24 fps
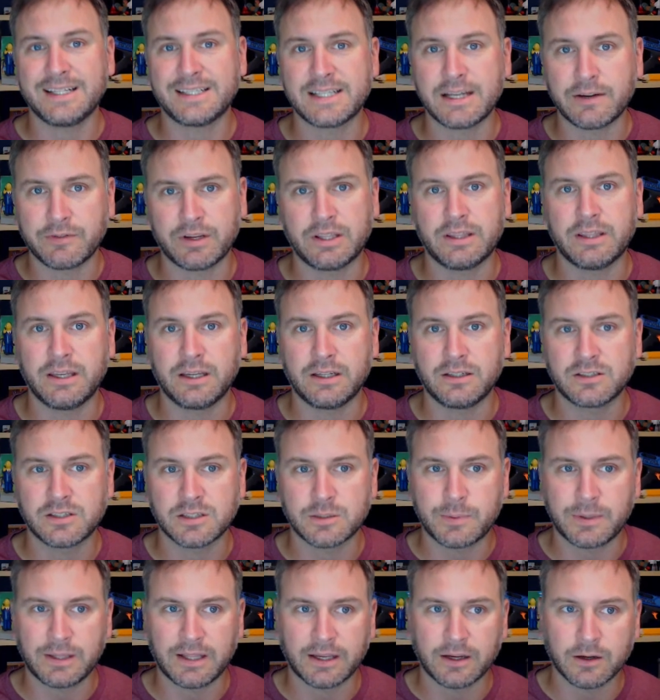everything. Just
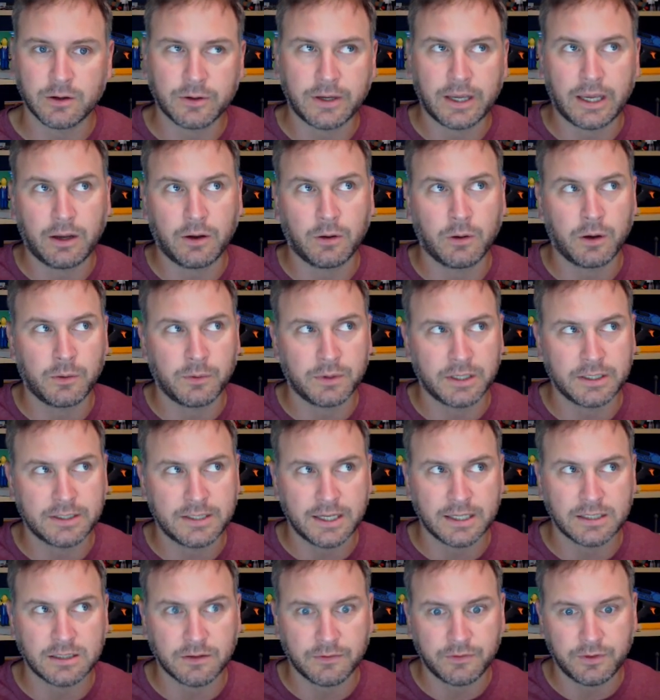be like, okay, I want to
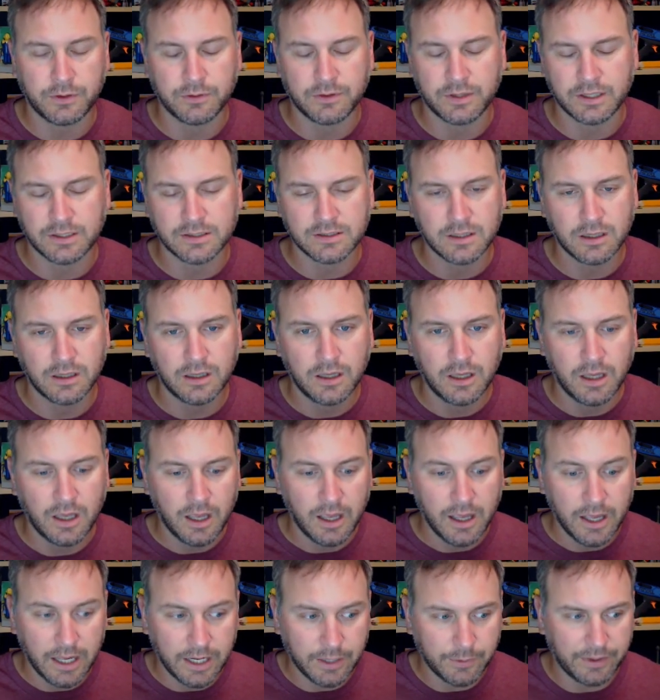test a few things.
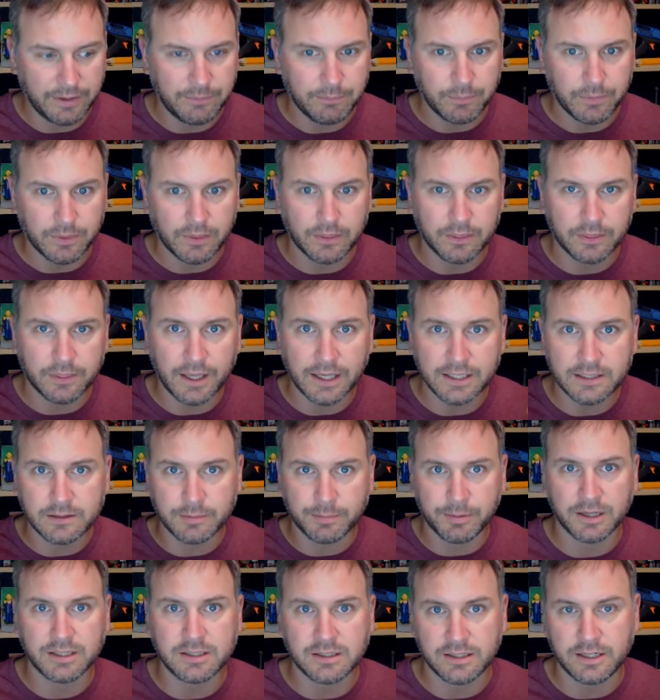Anyway, that's the
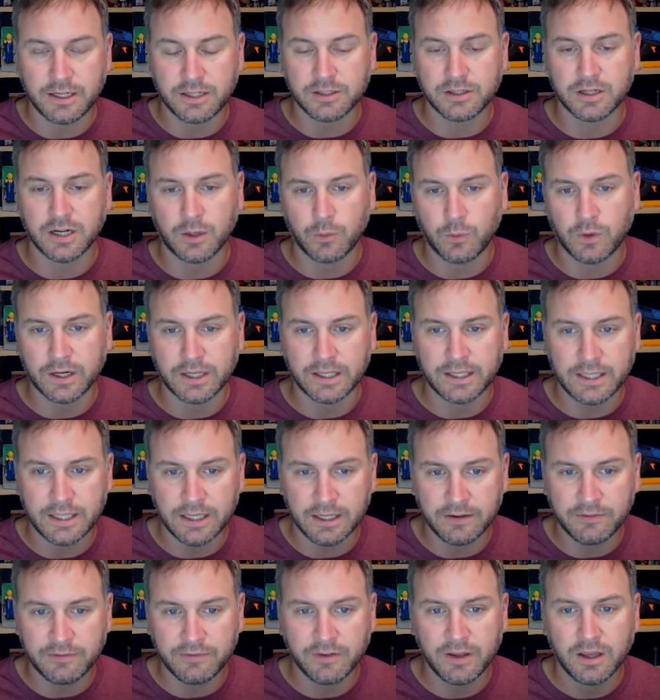presentation I want to
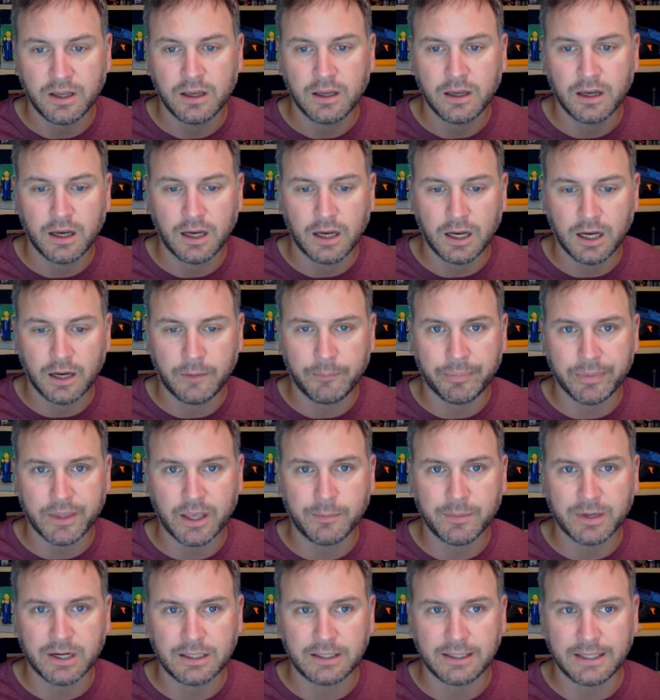give. I'm
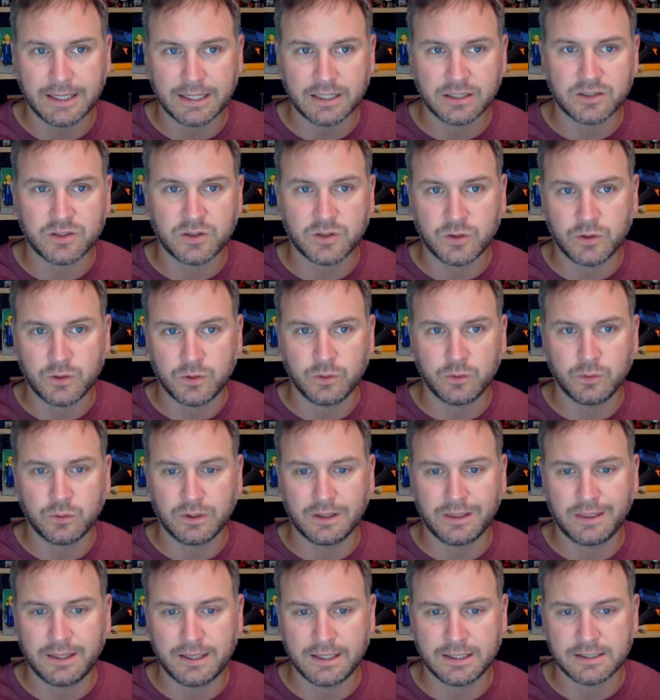going to link to
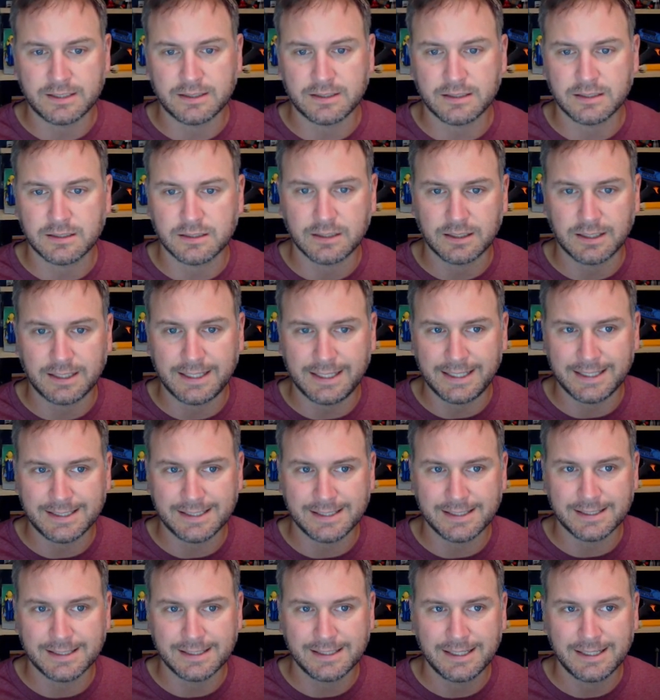this gist